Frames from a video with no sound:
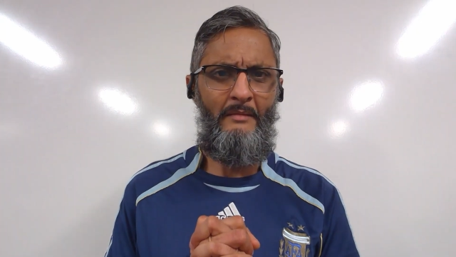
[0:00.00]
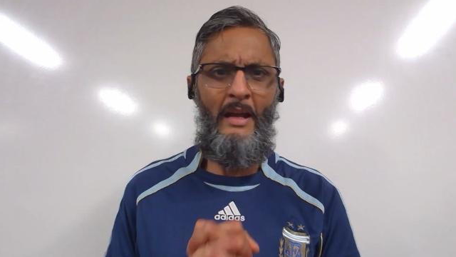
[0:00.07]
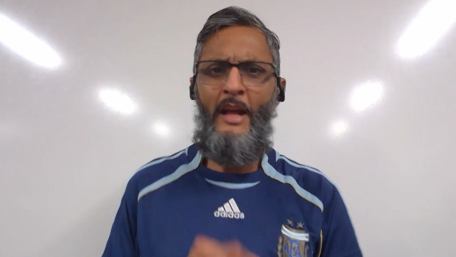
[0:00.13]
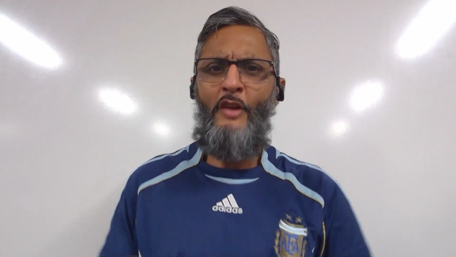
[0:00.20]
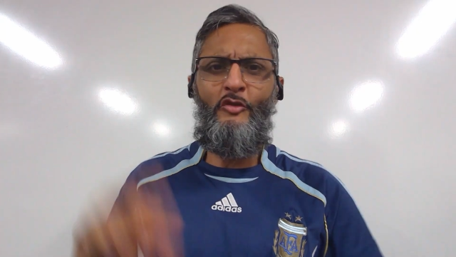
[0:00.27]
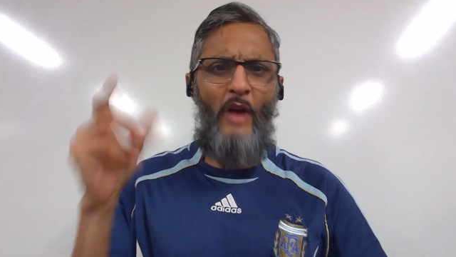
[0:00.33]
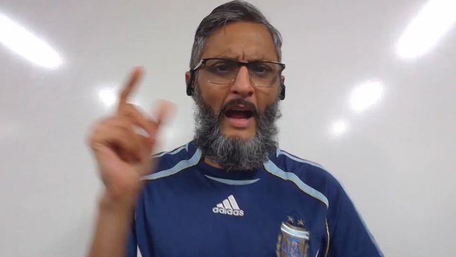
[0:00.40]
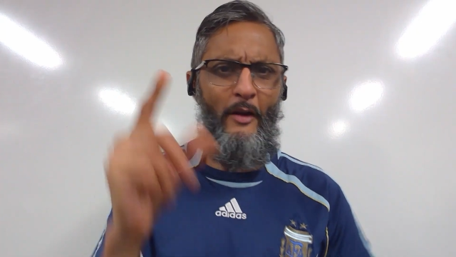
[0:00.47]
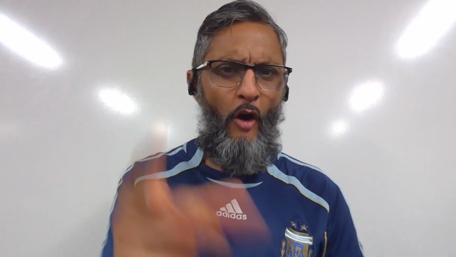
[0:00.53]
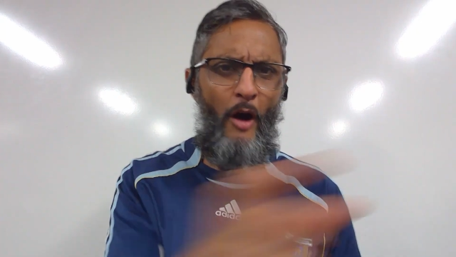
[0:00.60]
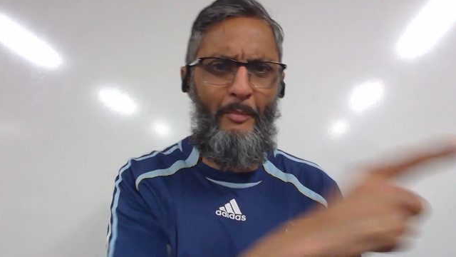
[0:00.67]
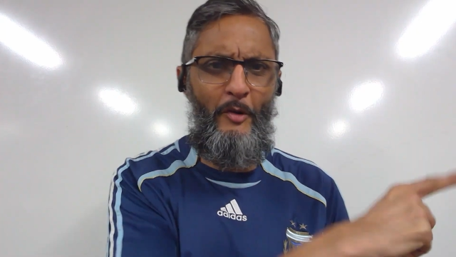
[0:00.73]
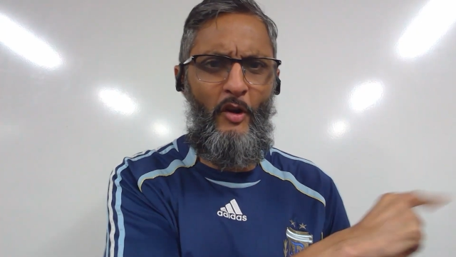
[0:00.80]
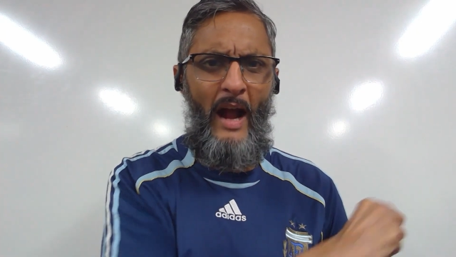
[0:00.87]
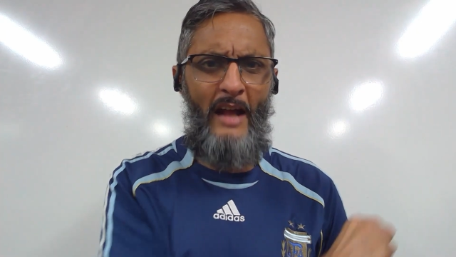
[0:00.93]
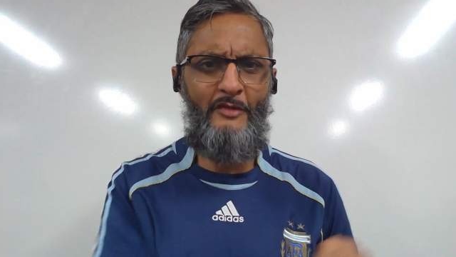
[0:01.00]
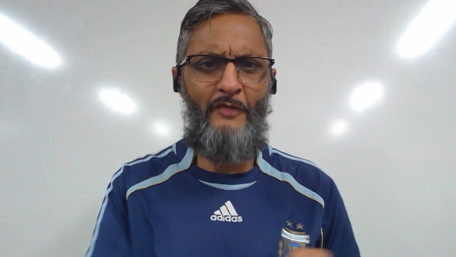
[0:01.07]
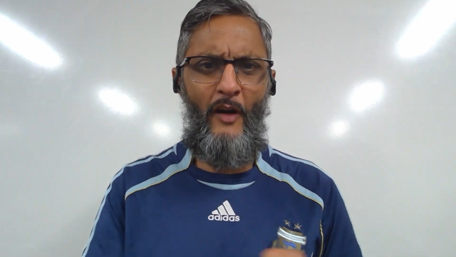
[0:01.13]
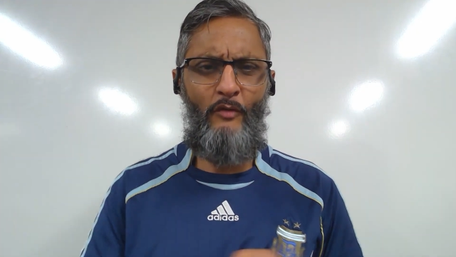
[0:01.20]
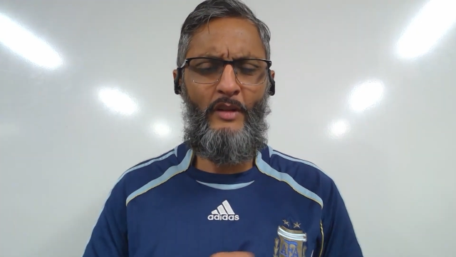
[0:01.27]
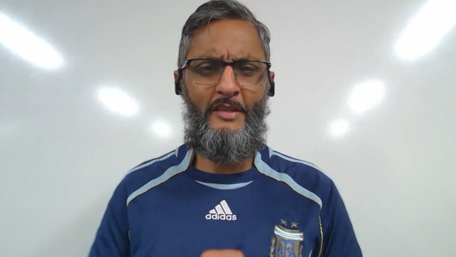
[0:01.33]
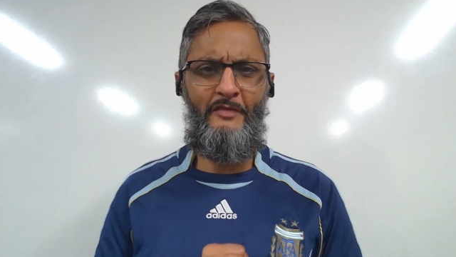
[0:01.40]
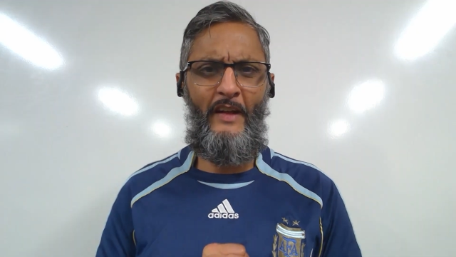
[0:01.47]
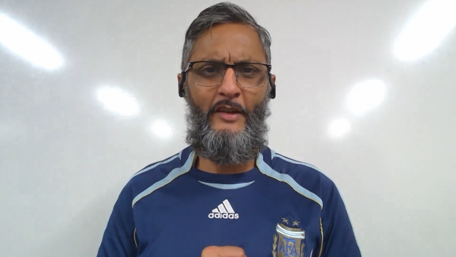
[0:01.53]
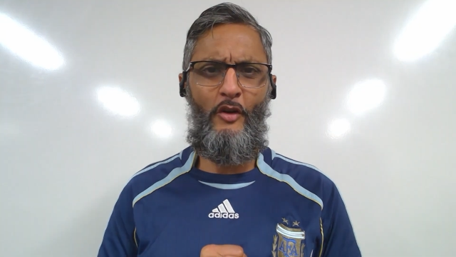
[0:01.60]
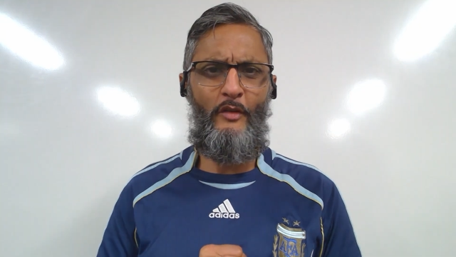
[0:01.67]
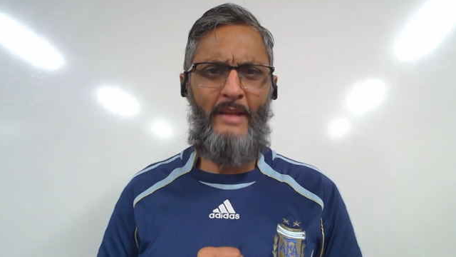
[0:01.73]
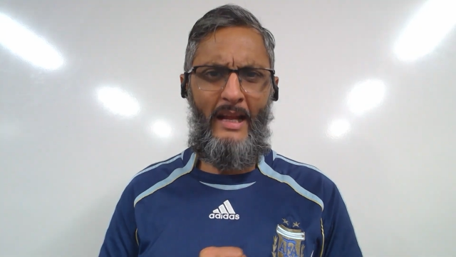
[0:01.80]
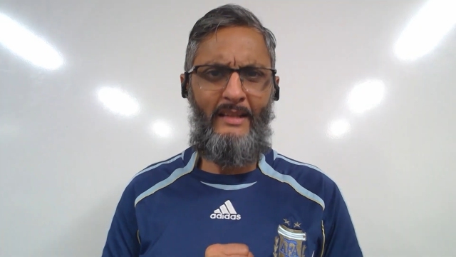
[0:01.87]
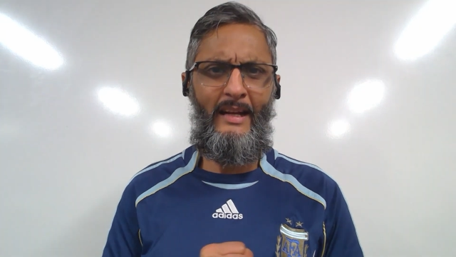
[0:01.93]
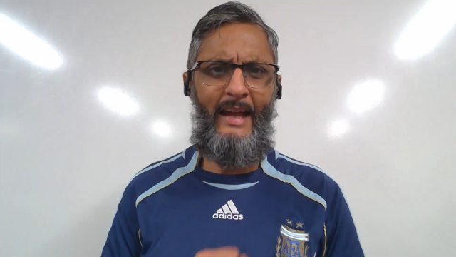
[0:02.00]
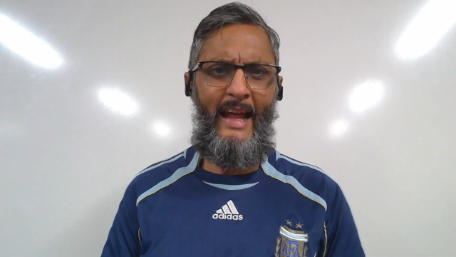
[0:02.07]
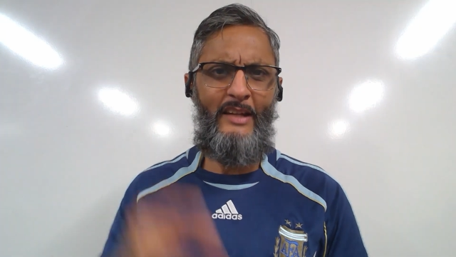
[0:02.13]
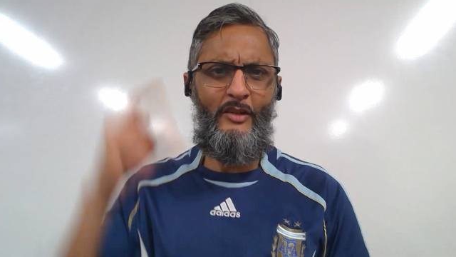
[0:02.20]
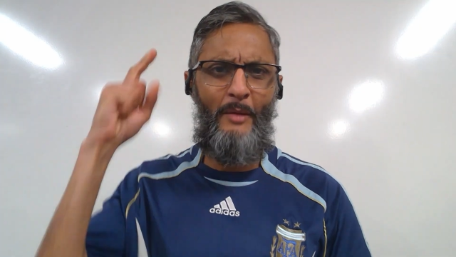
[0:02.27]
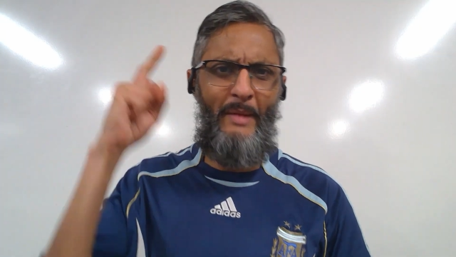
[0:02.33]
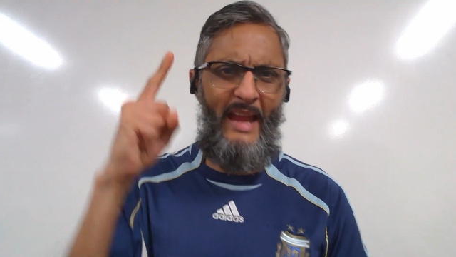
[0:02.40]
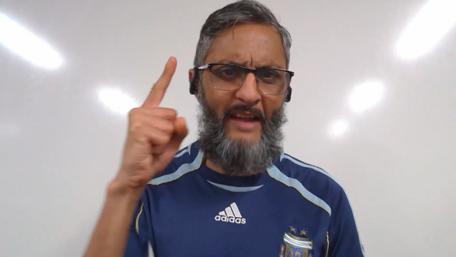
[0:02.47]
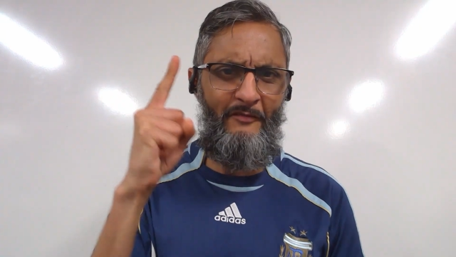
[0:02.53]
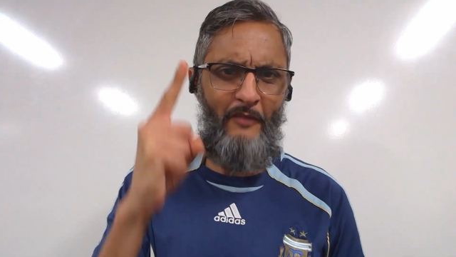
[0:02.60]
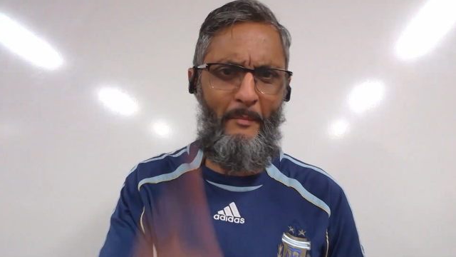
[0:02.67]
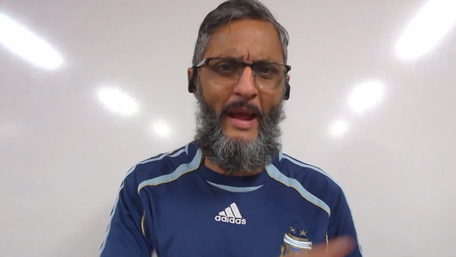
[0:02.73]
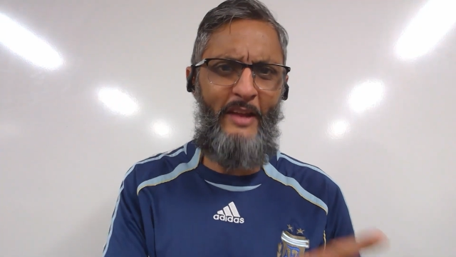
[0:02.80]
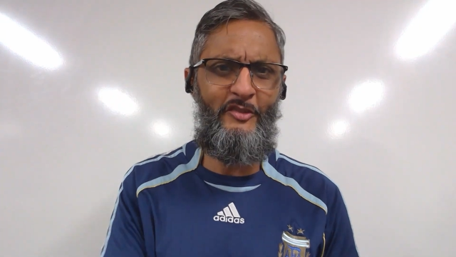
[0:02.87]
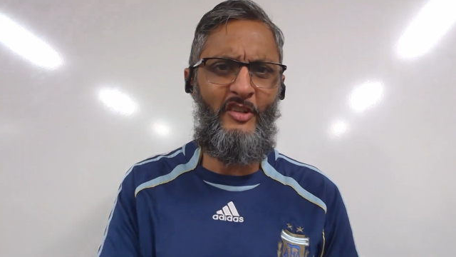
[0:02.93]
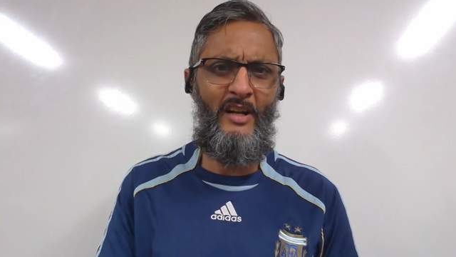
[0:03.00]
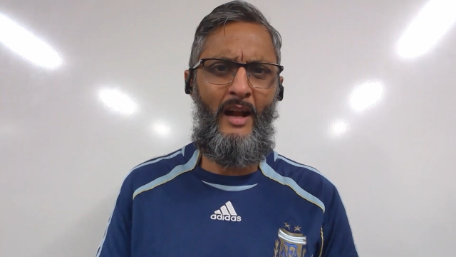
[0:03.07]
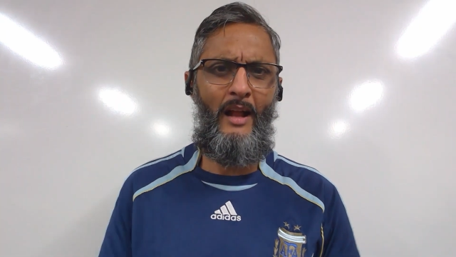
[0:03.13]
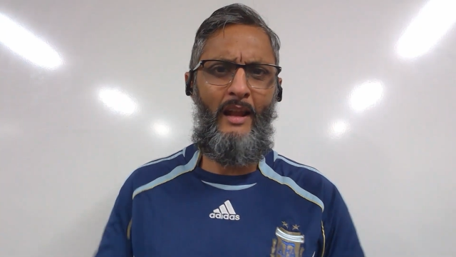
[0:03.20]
So I hope you guys found this video yet again to be informational,